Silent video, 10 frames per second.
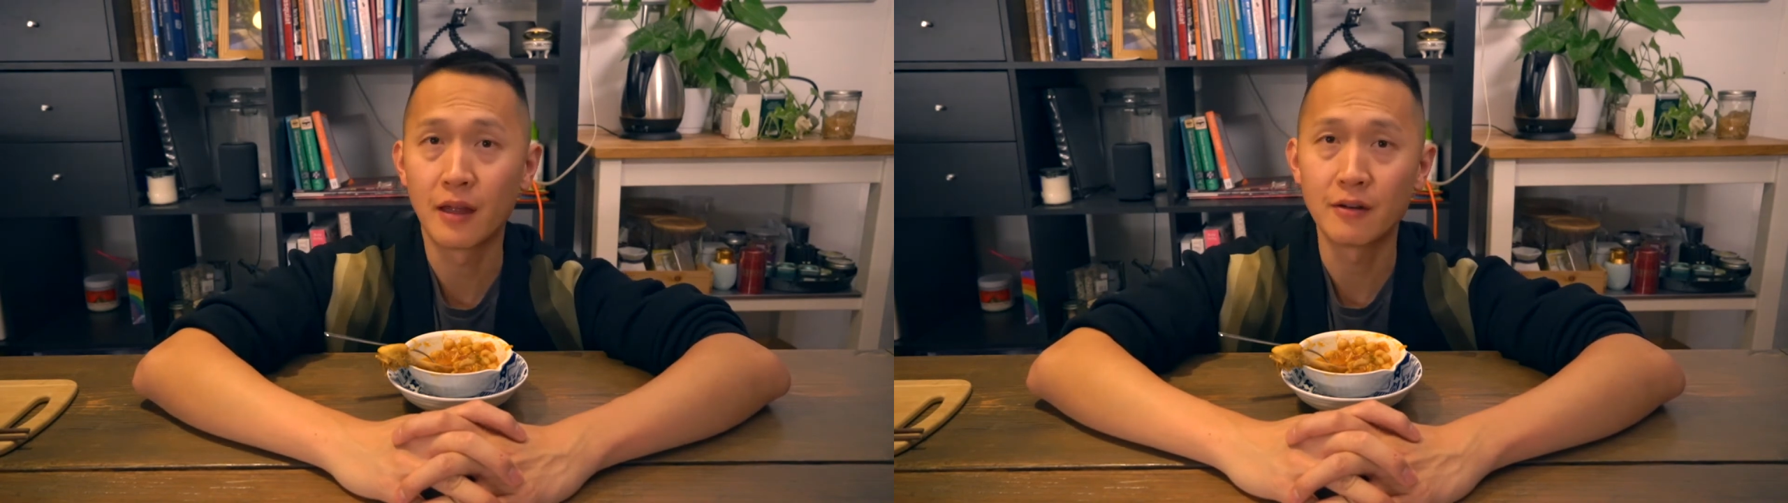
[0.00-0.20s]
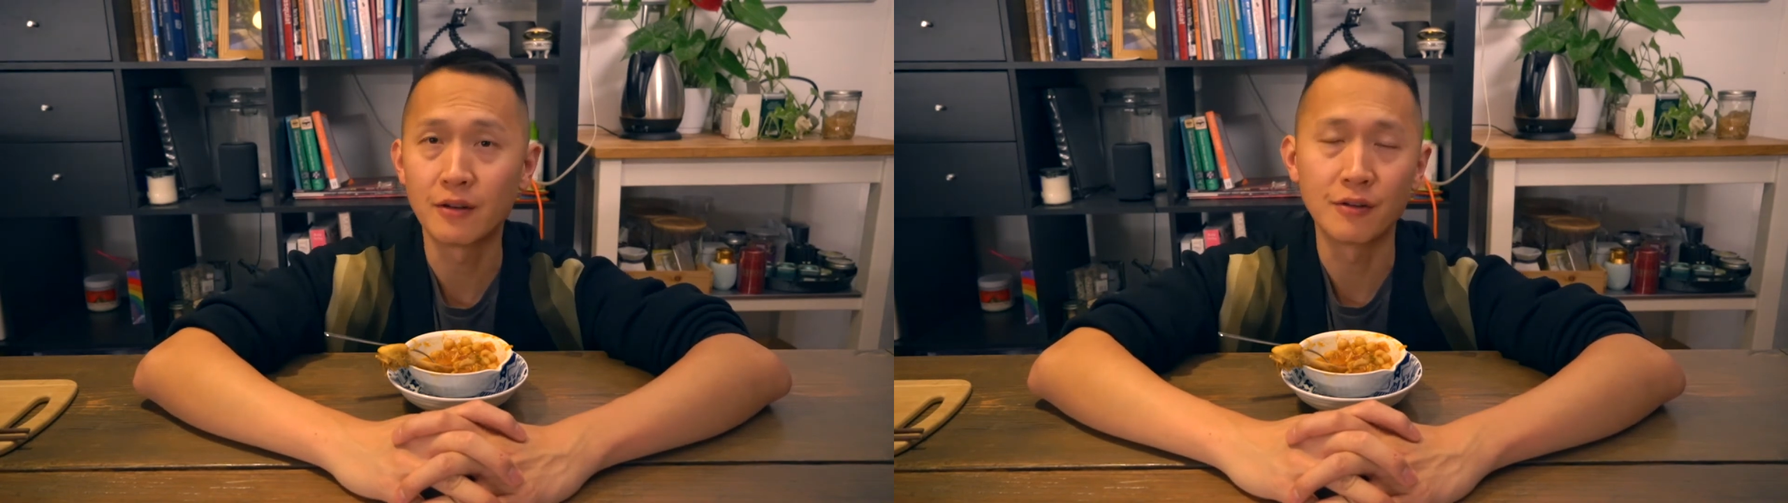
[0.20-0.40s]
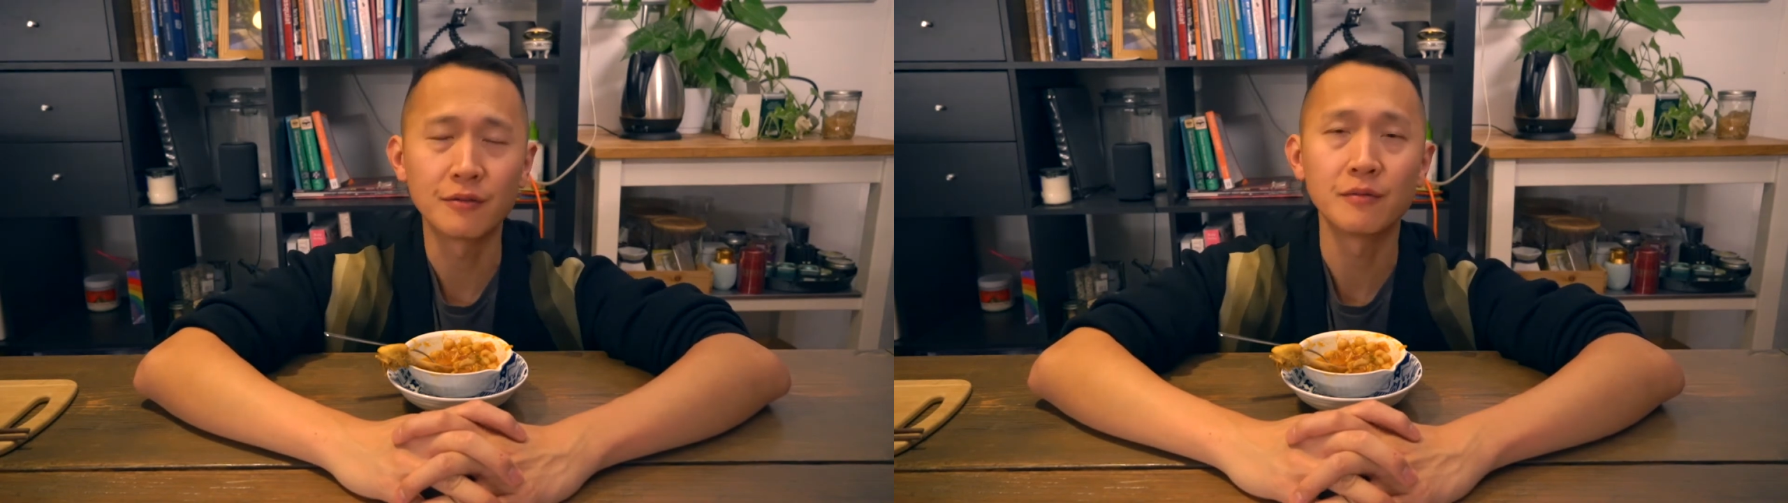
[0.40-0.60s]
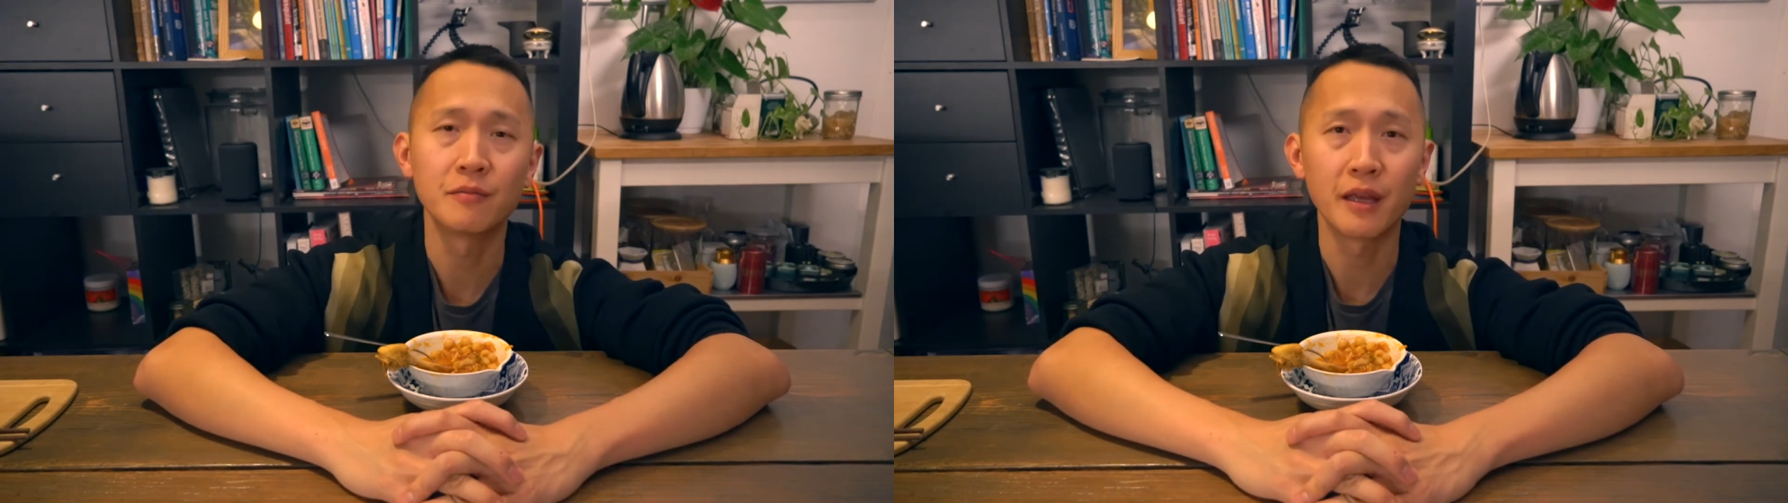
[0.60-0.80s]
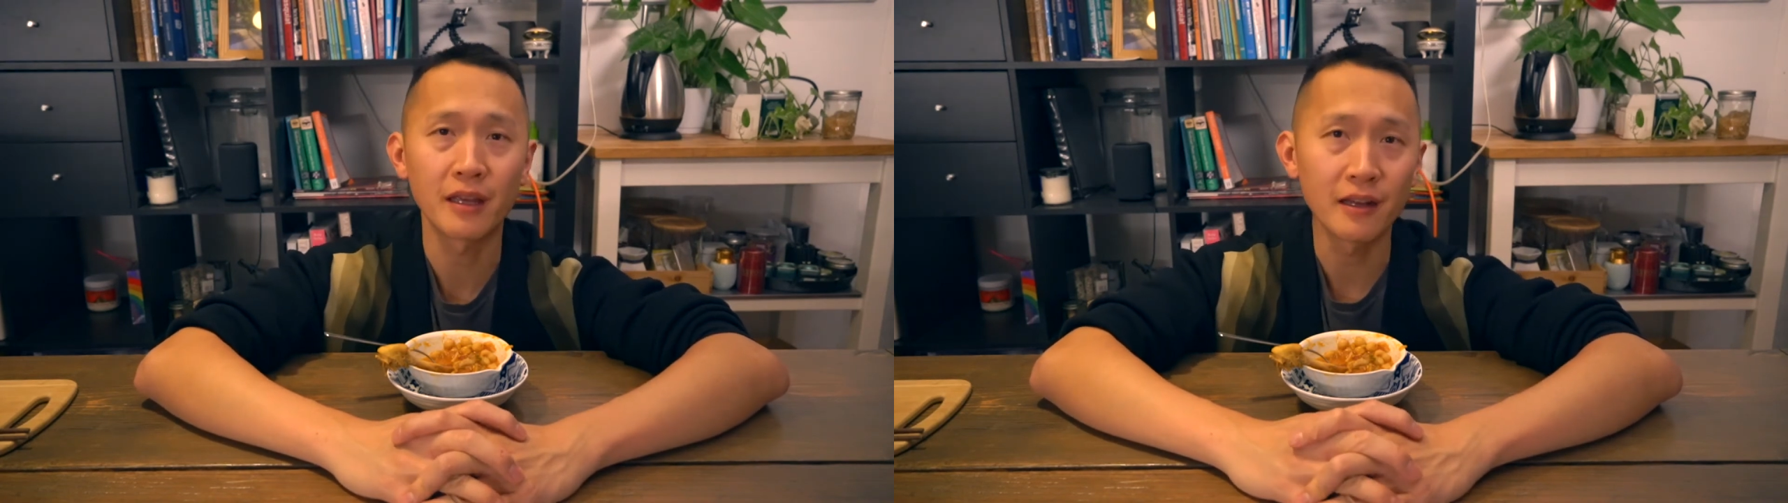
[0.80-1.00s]
don't know,
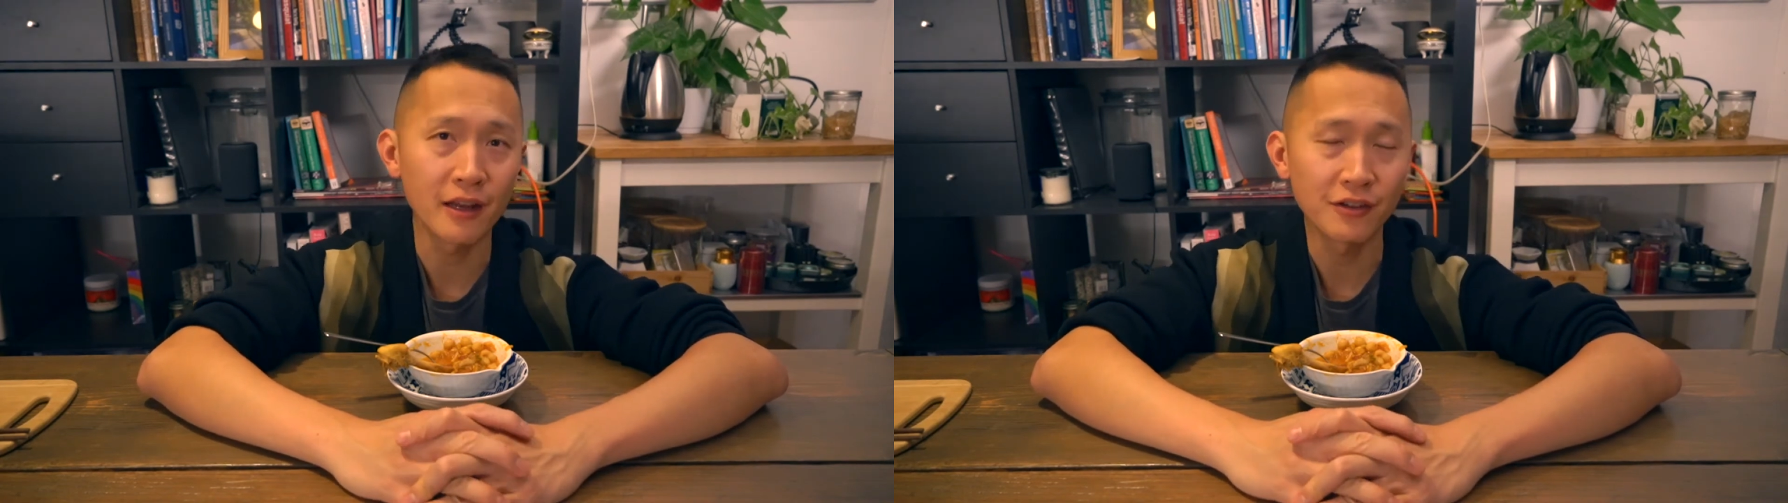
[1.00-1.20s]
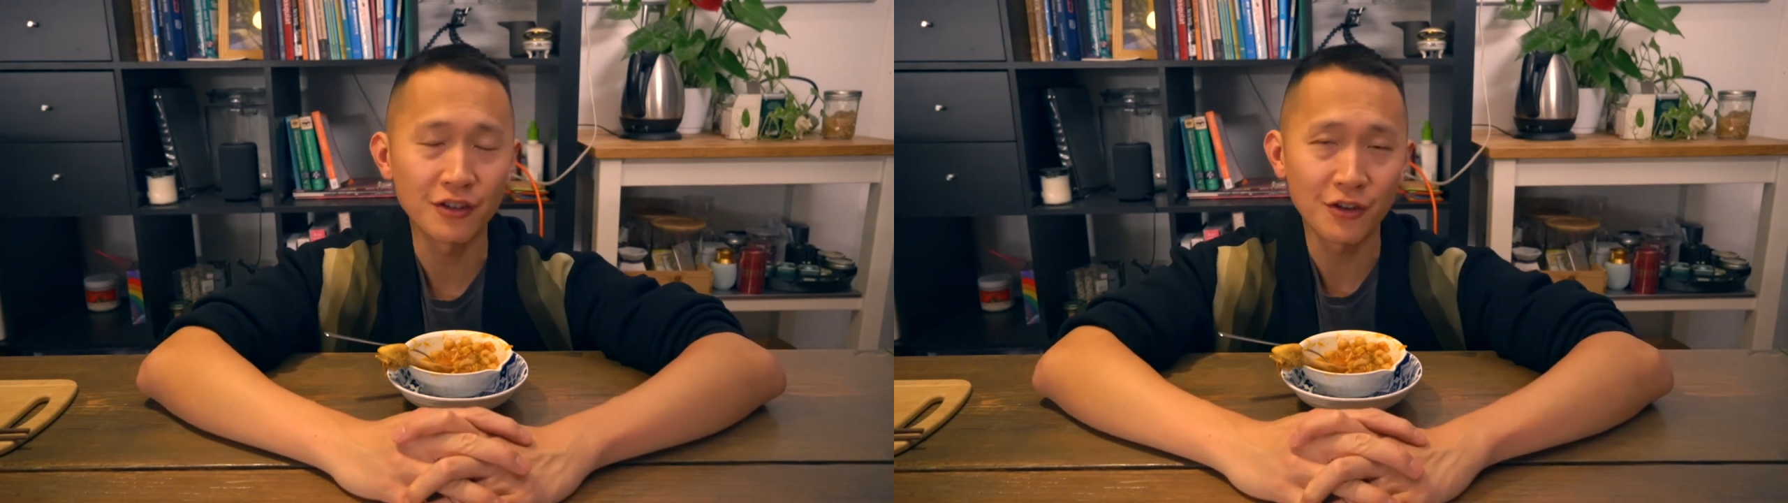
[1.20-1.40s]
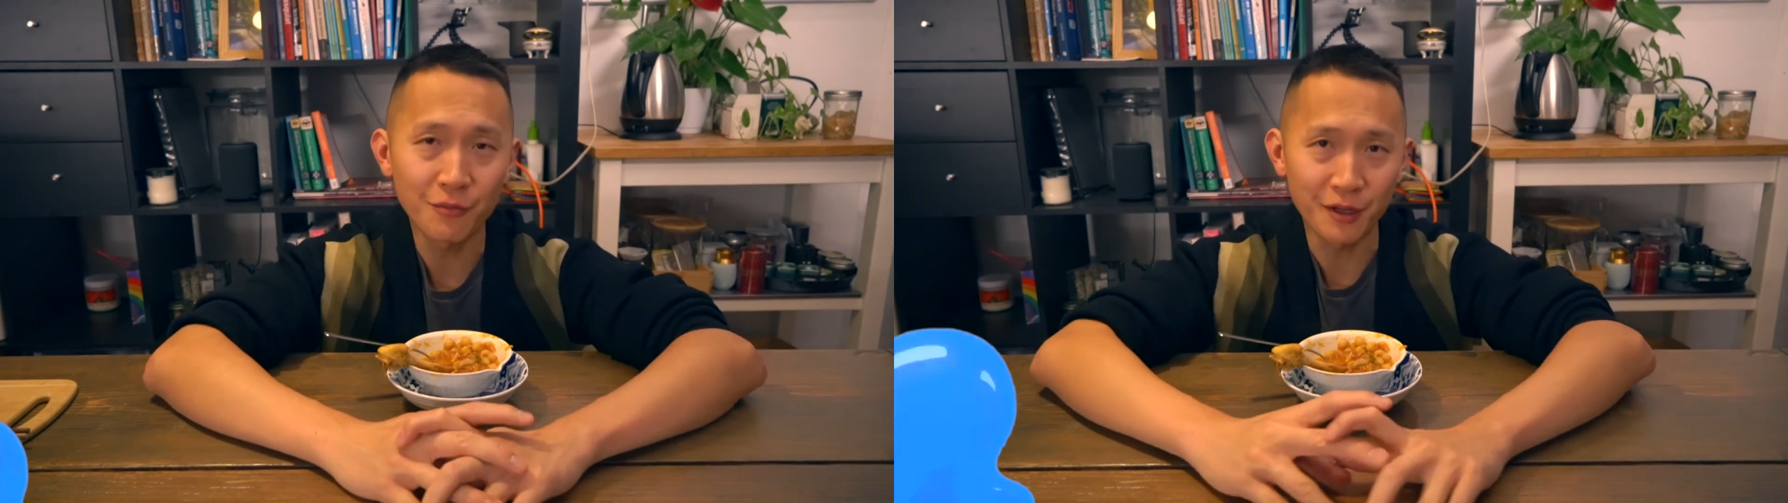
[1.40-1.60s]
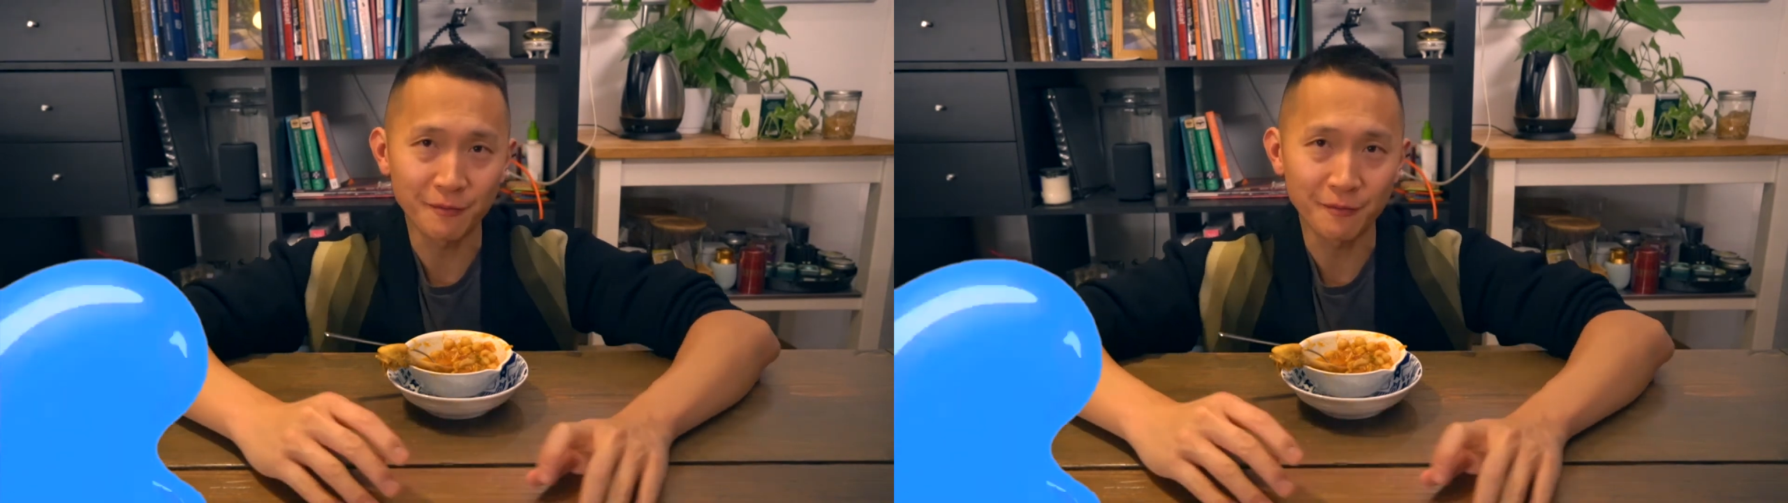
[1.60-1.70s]
make it and show me.